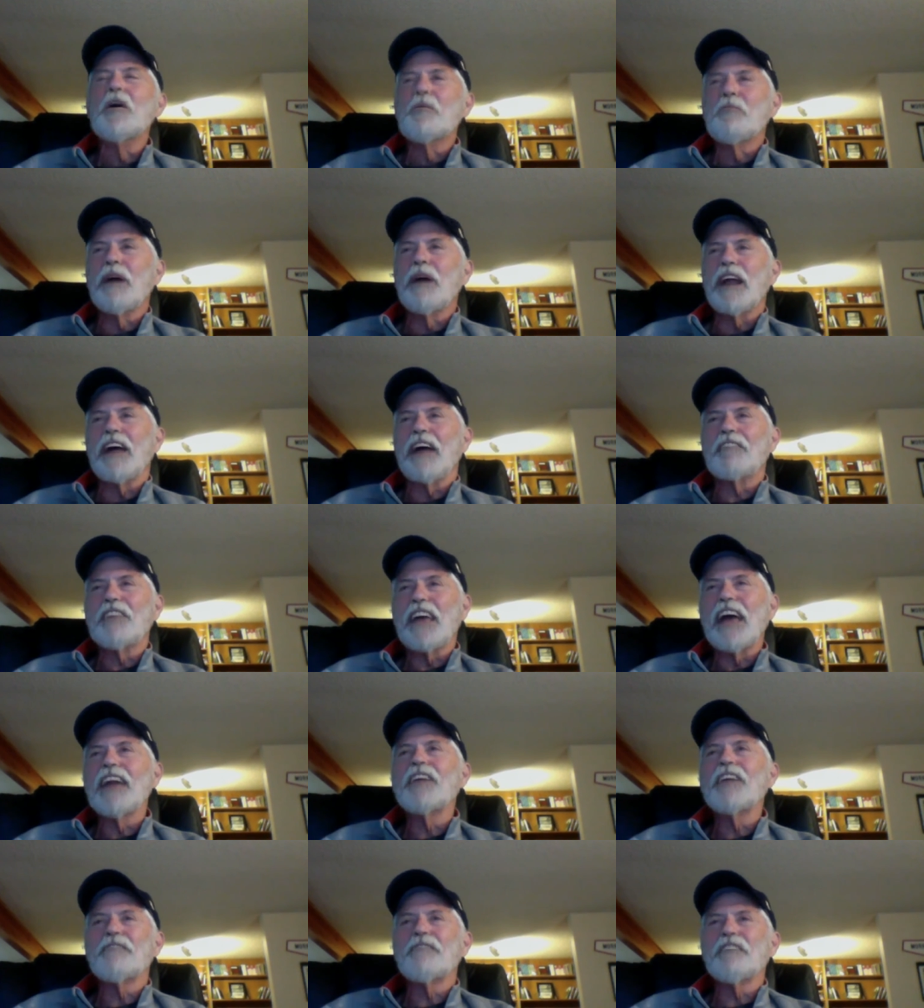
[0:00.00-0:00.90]
But at
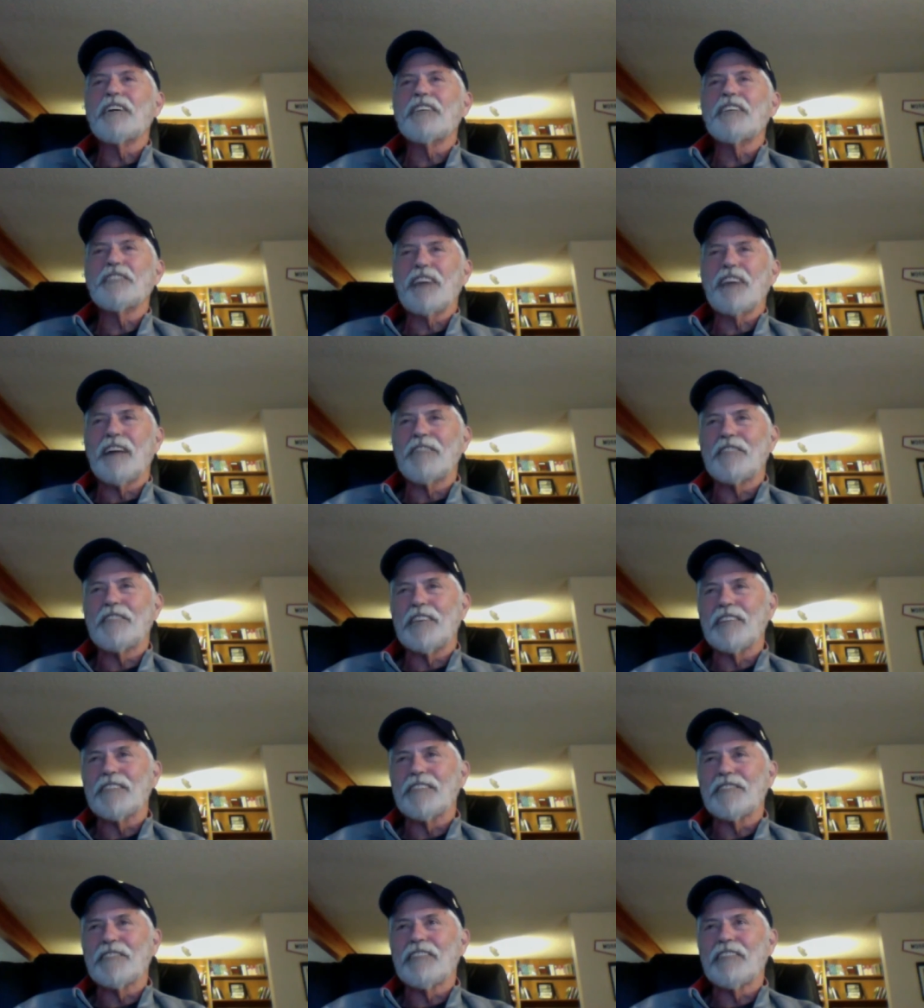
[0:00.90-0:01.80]
the end of
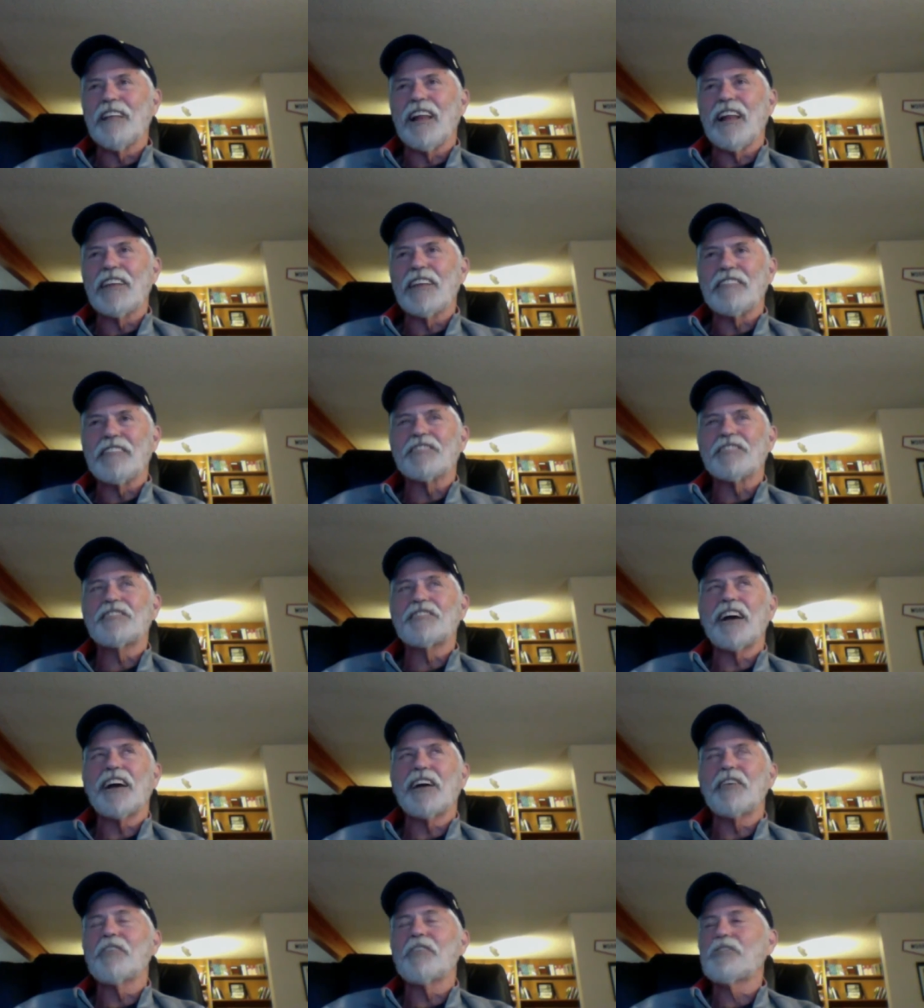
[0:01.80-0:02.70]
the
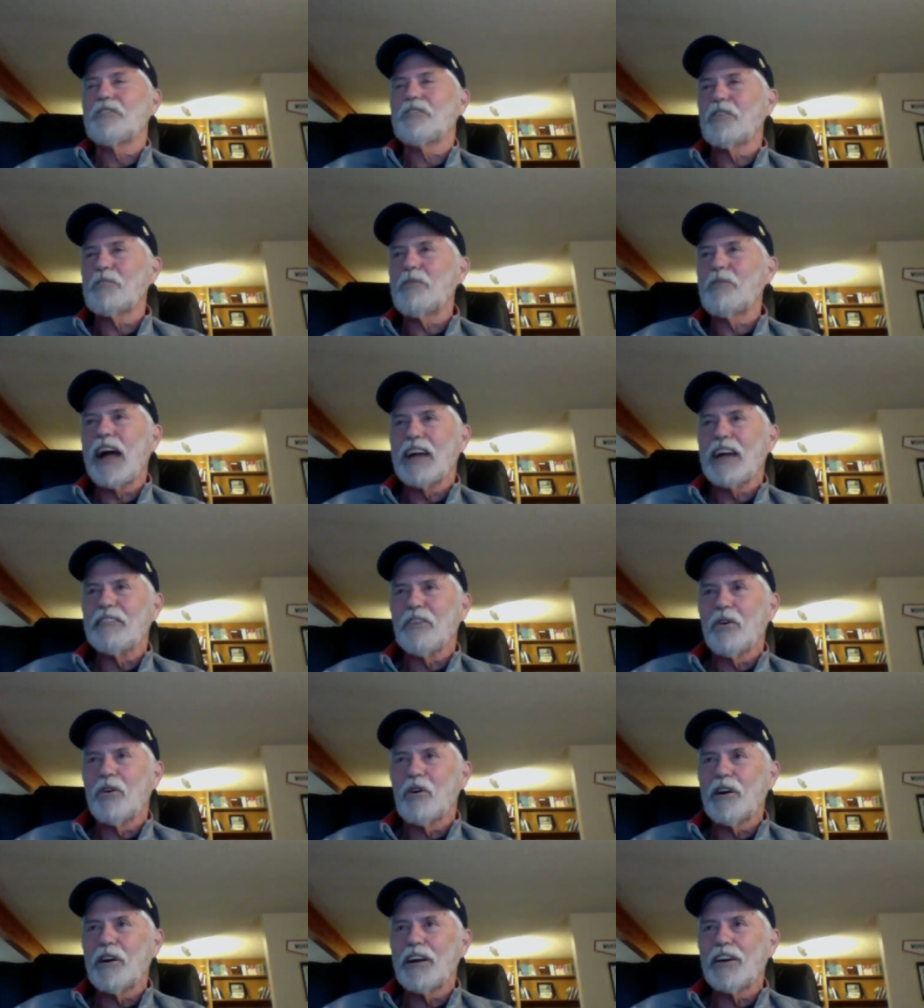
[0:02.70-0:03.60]
second or third bag of
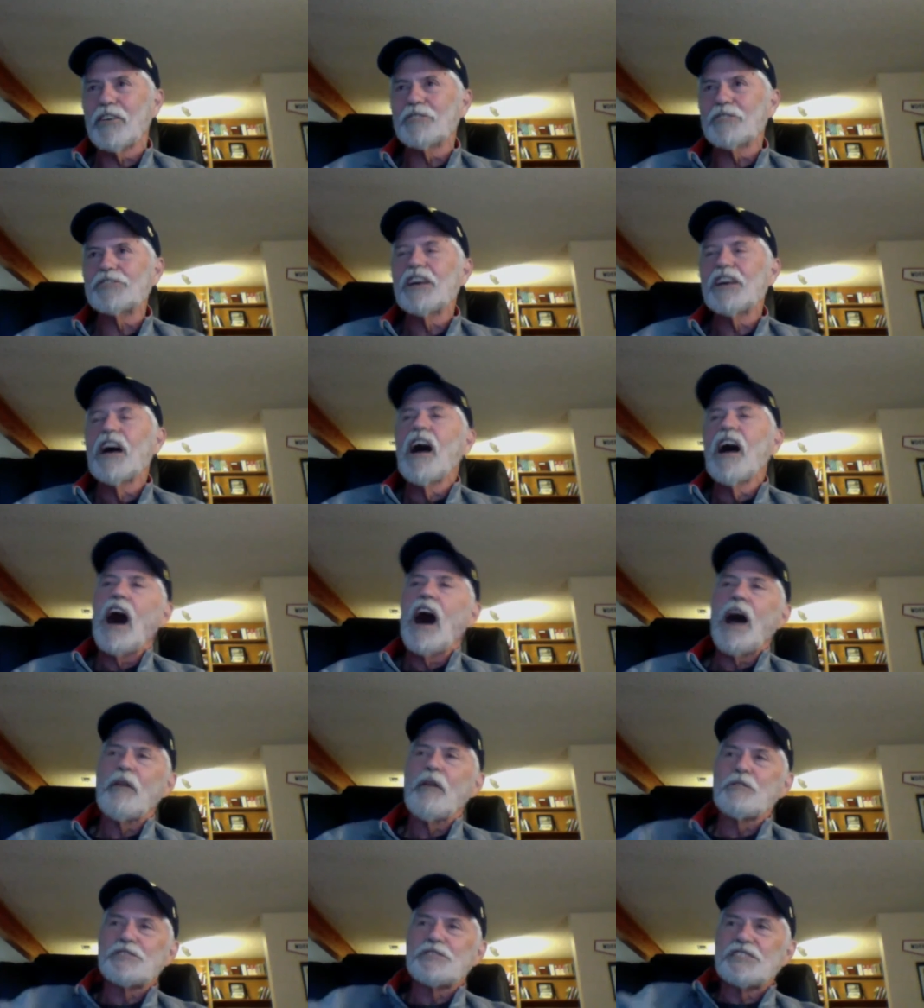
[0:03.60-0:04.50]
Oreos,
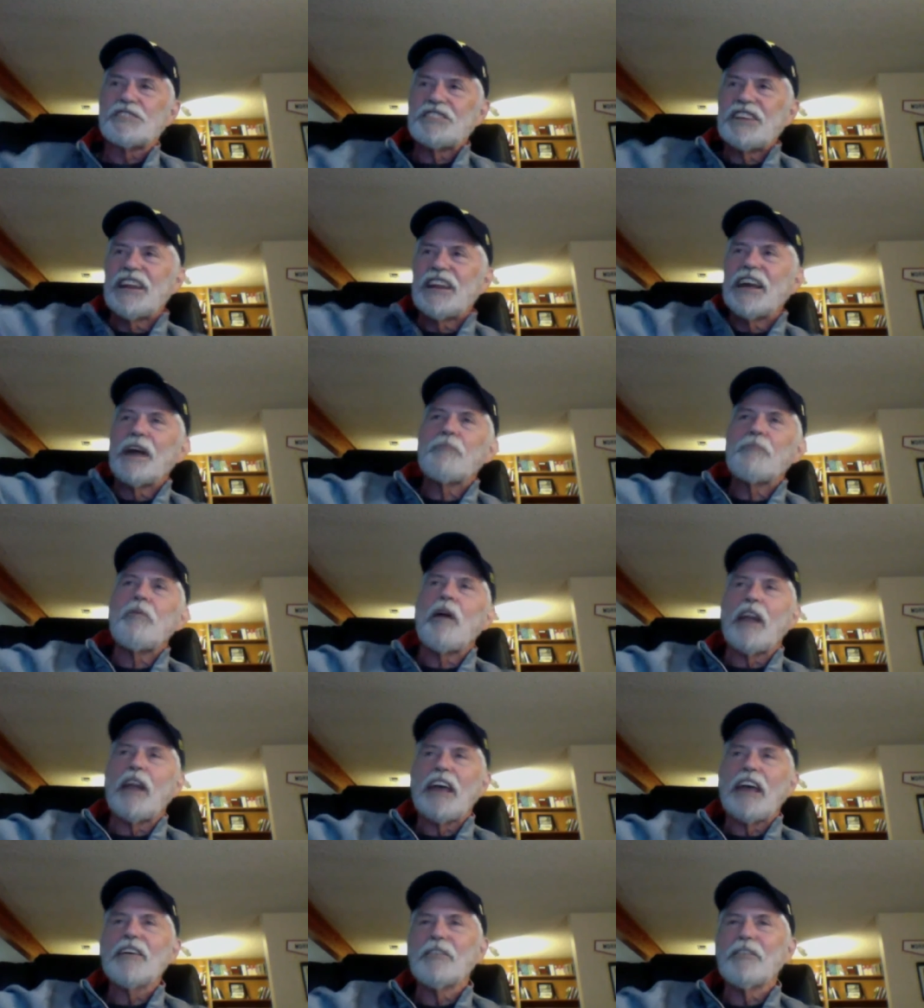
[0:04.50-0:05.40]
I was sitting up
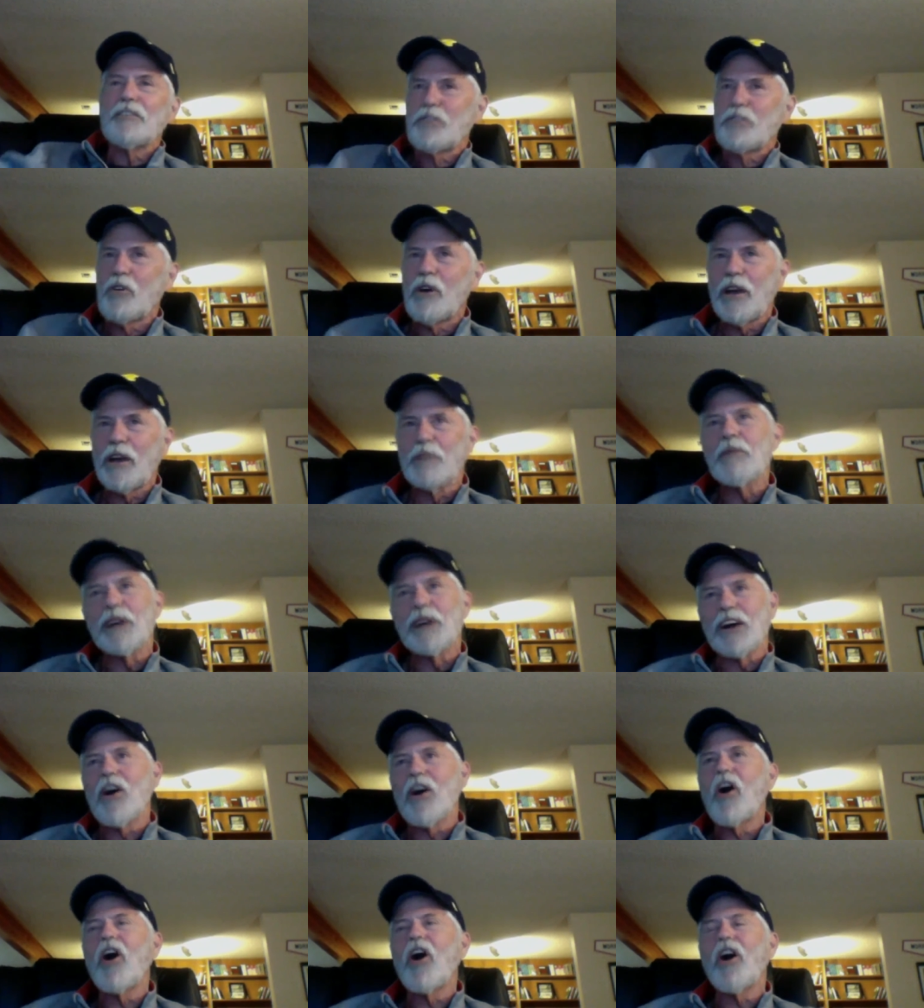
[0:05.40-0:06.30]
on a hill throwing them
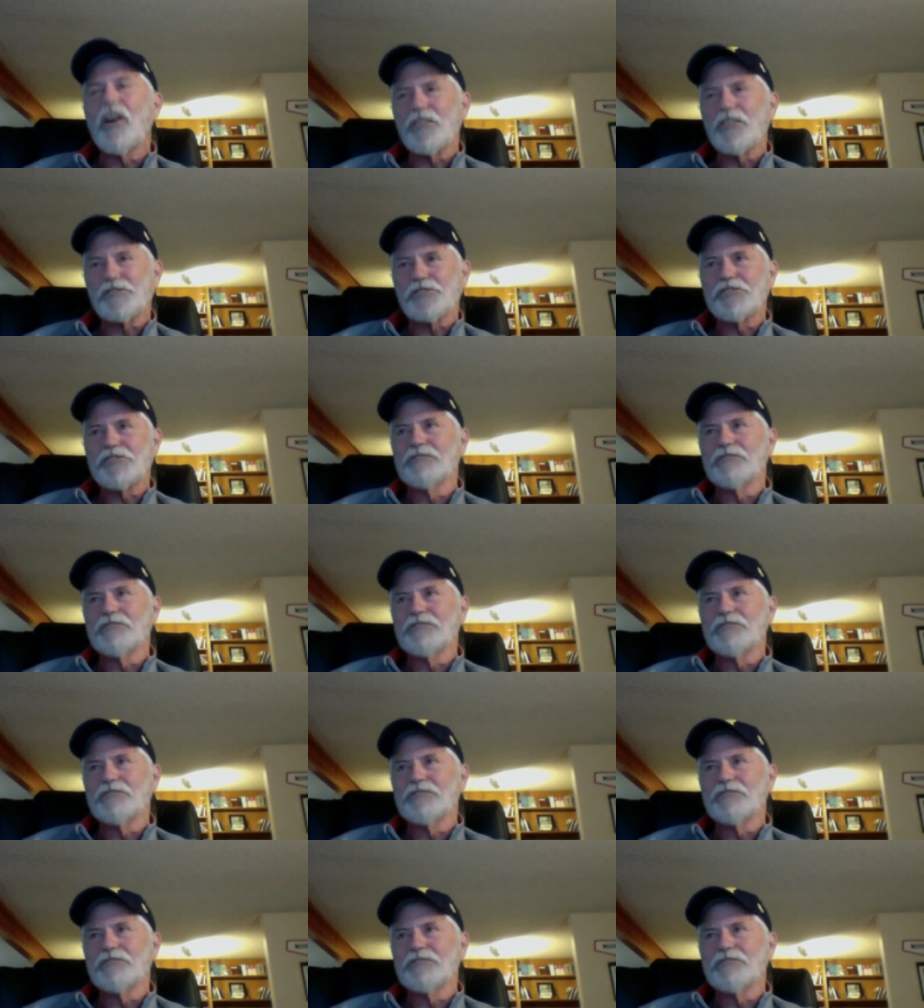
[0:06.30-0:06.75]
at cars.